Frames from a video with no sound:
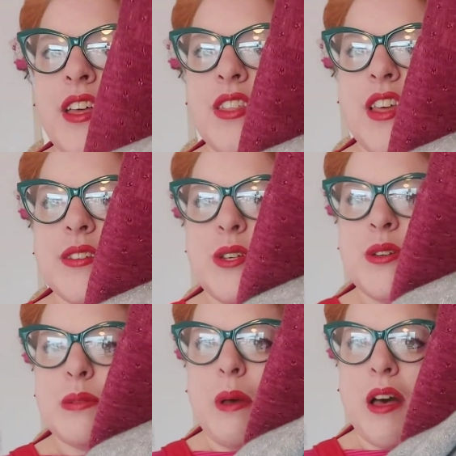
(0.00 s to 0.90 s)
these two
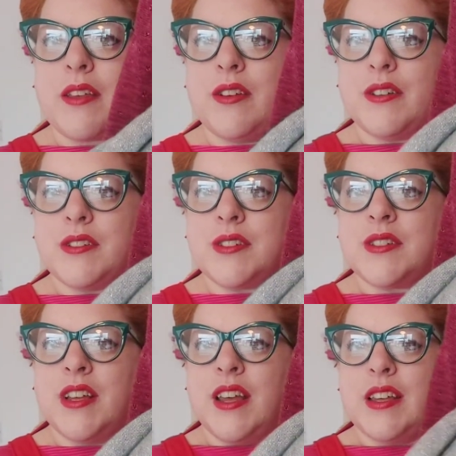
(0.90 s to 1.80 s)
sparkly
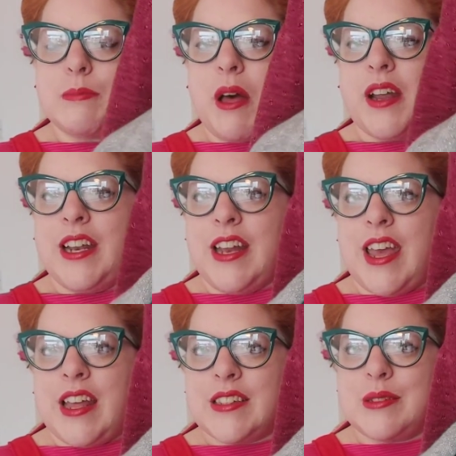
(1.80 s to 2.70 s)

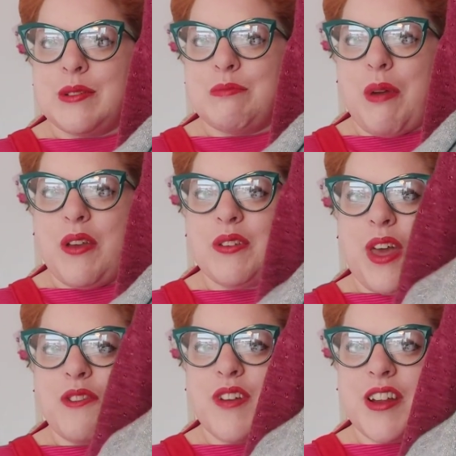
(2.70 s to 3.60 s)
knits, both
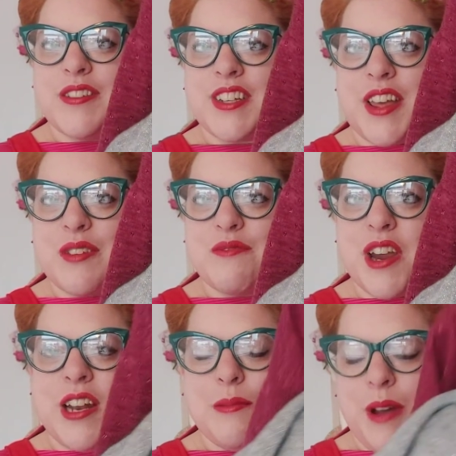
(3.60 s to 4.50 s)
go together really